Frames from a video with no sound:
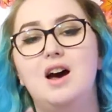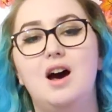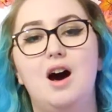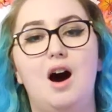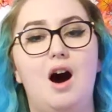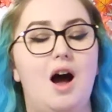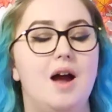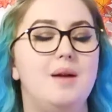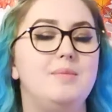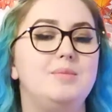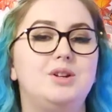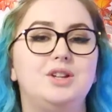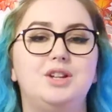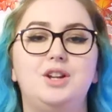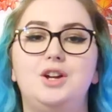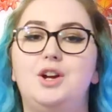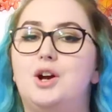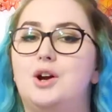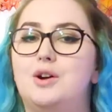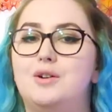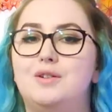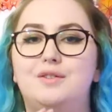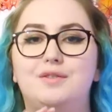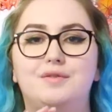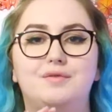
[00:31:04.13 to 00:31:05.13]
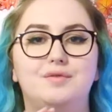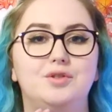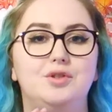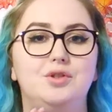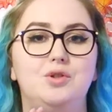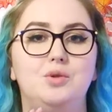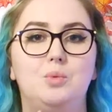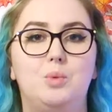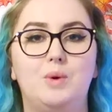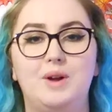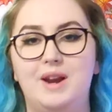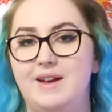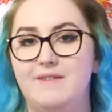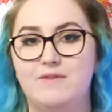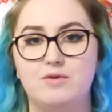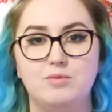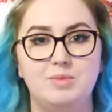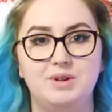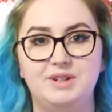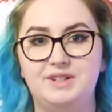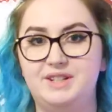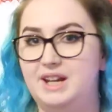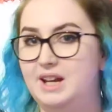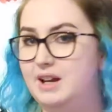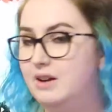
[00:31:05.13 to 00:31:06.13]
I'm going to go through whatever
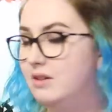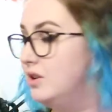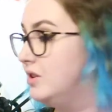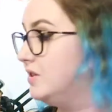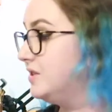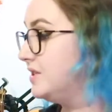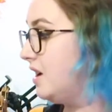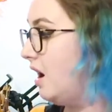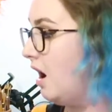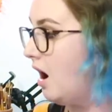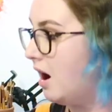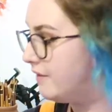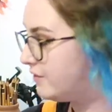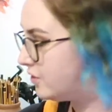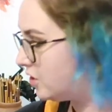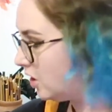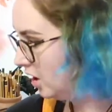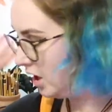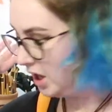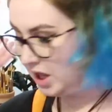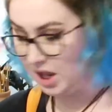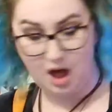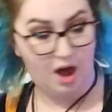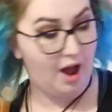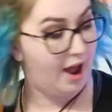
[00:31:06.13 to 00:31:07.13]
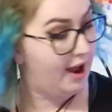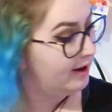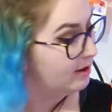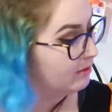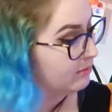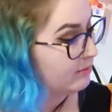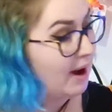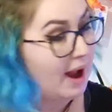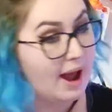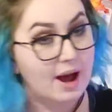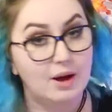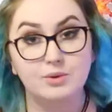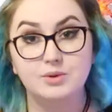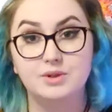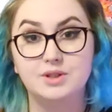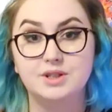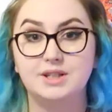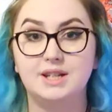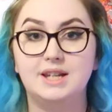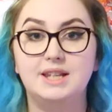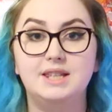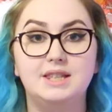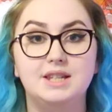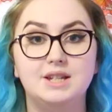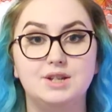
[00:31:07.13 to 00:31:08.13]
materials I've got lying around
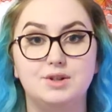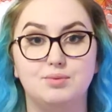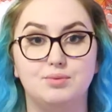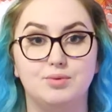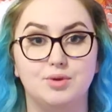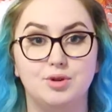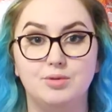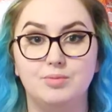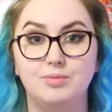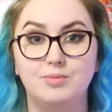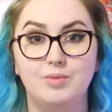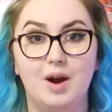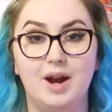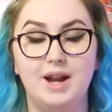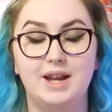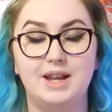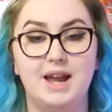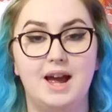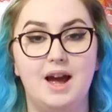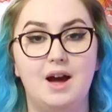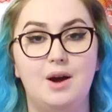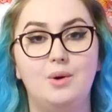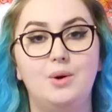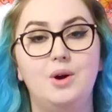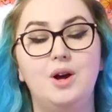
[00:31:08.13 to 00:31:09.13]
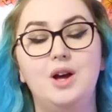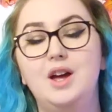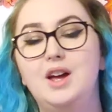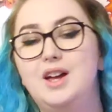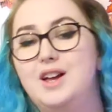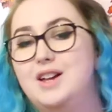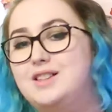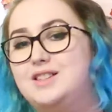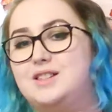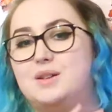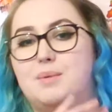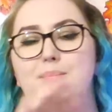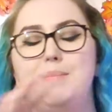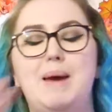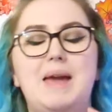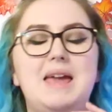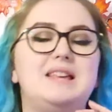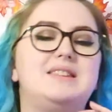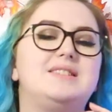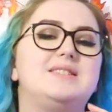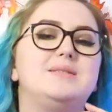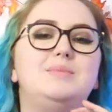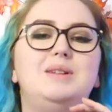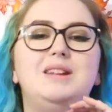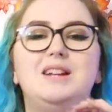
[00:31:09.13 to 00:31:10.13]
in this room right now to make
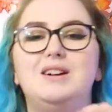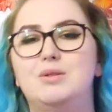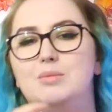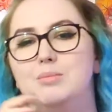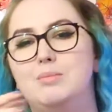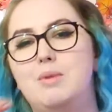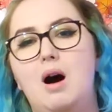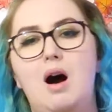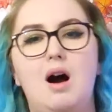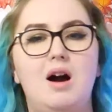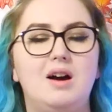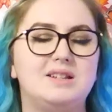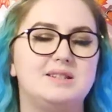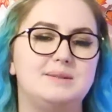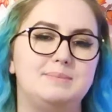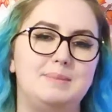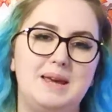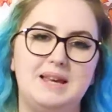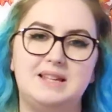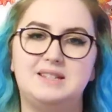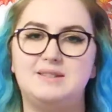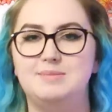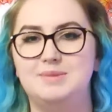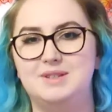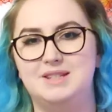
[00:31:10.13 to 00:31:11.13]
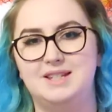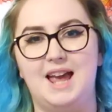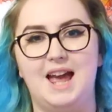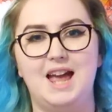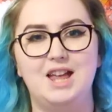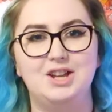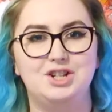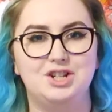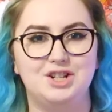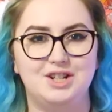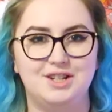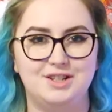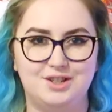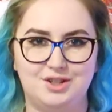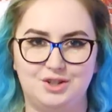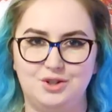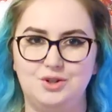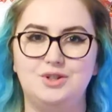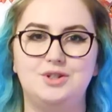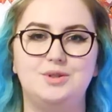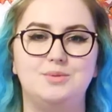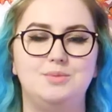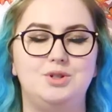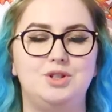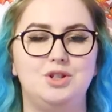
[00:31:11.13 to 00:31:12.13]
some little marks, make some sketches, do
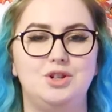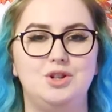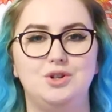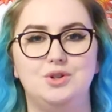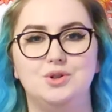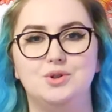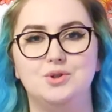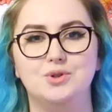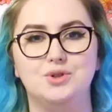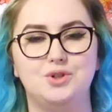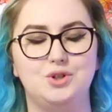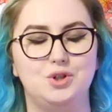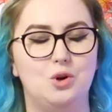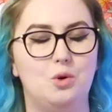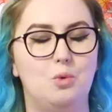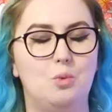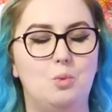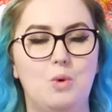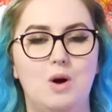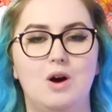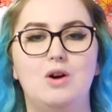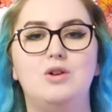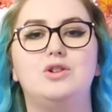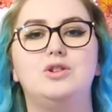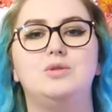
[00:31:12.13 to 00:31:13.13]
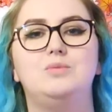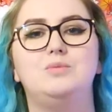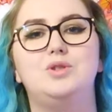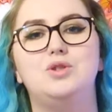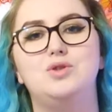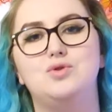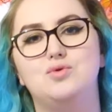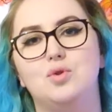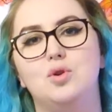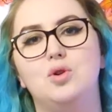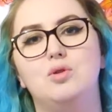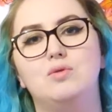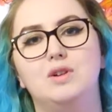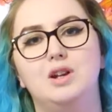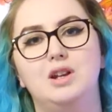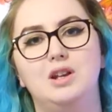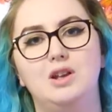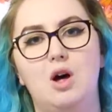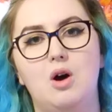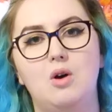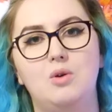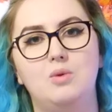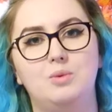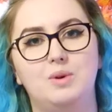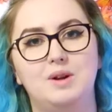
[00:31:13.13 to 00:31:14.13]
some doodles. You're welcome to draw
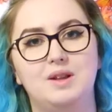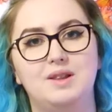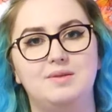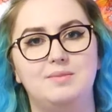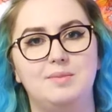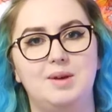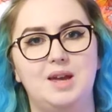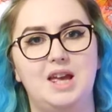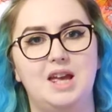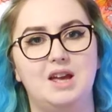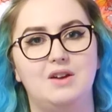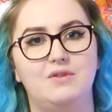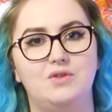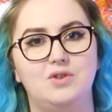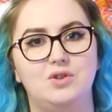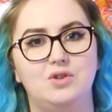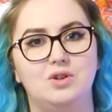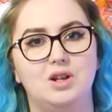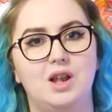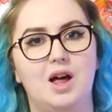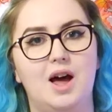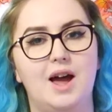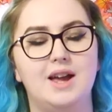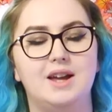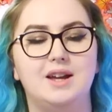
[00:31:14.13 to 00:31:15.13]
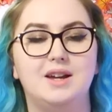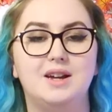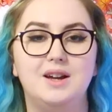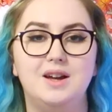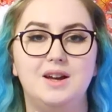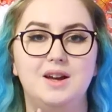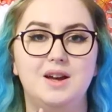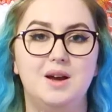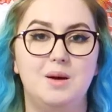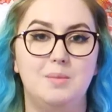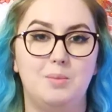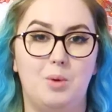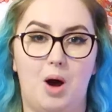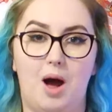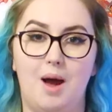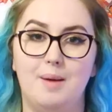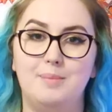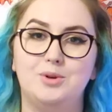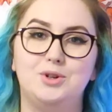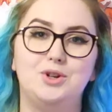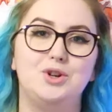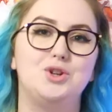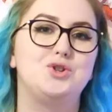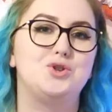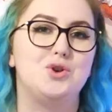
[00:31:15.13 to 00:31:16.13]
along with me if you'd like, but I'm
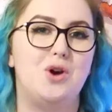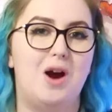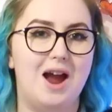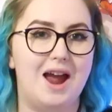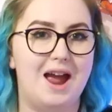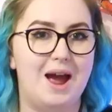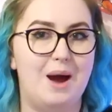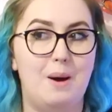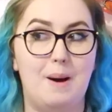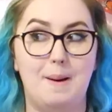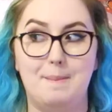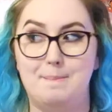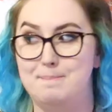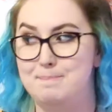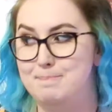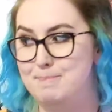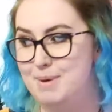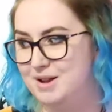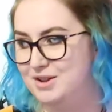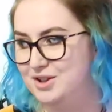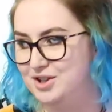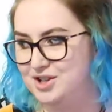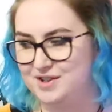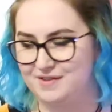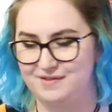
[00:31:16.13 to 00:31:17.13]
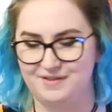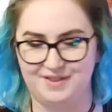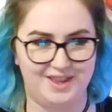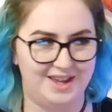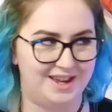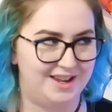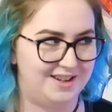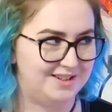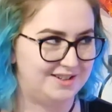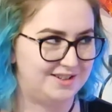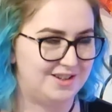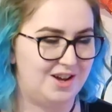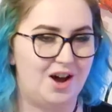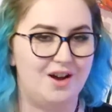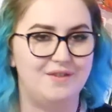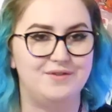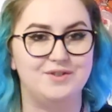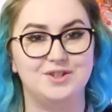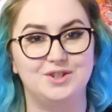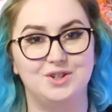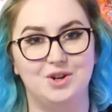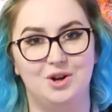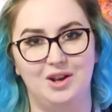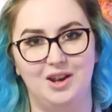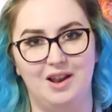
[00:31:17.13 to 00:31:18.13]
going to try out a bunch of things that I've
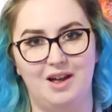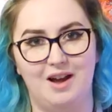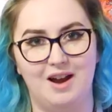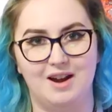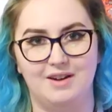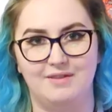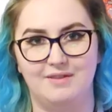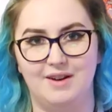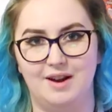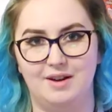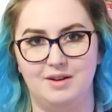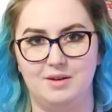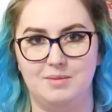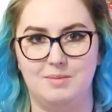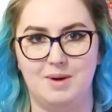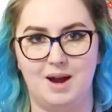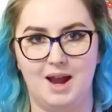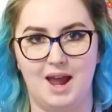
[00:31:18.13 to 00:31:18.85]
just got lying around in my